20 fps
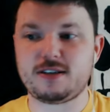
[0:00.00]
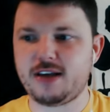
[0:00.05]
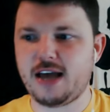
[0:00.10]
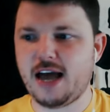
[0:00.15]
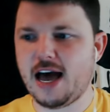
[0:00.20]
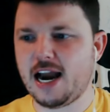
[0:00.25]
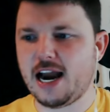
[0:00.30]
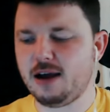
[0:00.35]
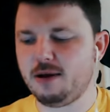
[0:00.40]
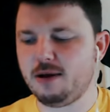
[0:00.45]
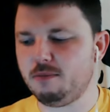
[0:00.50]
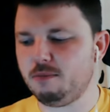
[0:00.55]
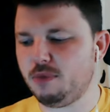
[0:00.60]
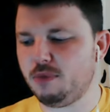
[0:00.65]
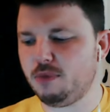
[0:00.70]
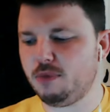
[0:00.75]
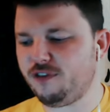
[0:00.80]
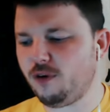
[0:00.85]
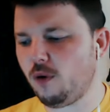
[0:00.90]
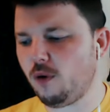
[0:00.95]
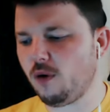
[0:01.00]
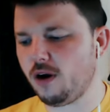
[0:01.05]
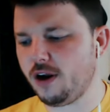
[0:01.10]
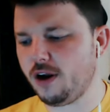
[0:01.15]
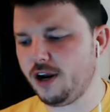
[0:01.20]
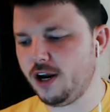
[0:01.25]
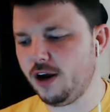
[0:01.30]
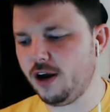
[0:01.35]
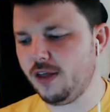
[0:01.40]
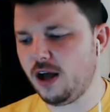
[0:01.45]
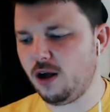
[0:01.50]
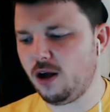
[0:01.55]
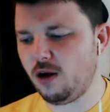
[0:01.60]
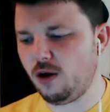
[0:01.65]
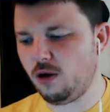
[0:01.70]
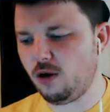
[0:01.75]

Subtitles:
had it before, the